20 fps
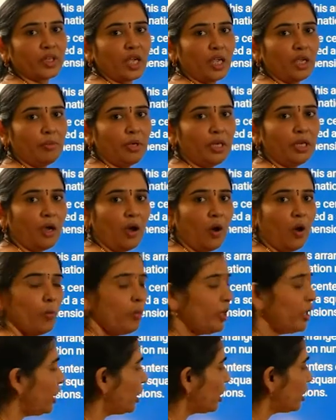I mean, how
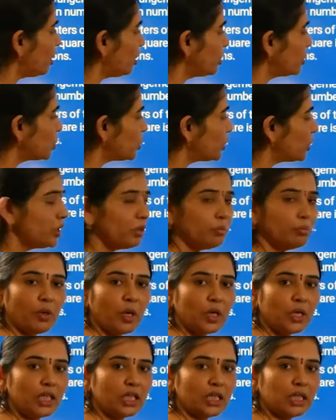many constituent
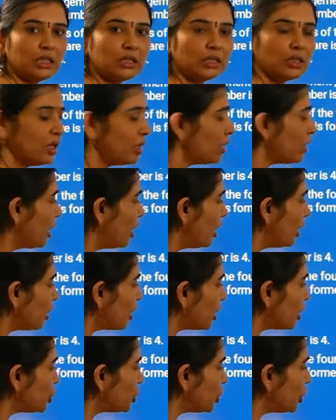particles are
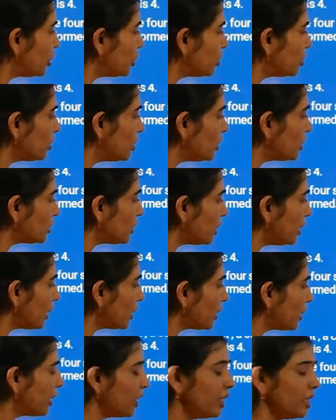touching to this
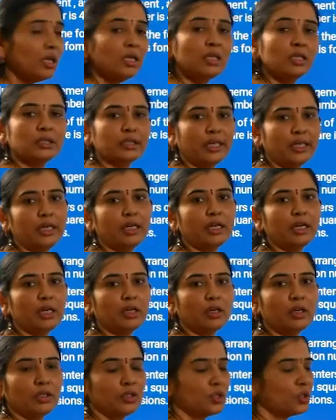selected
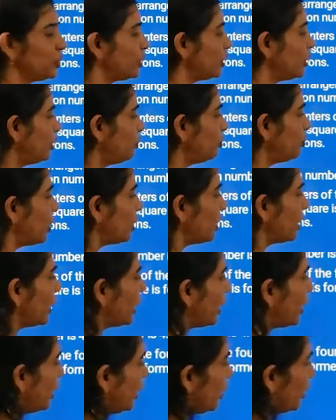central constituent
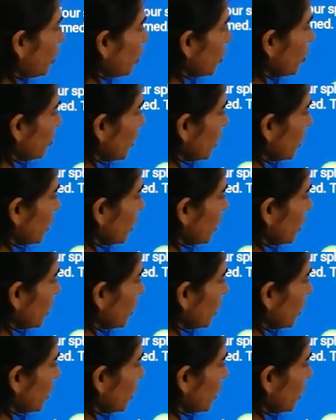particle?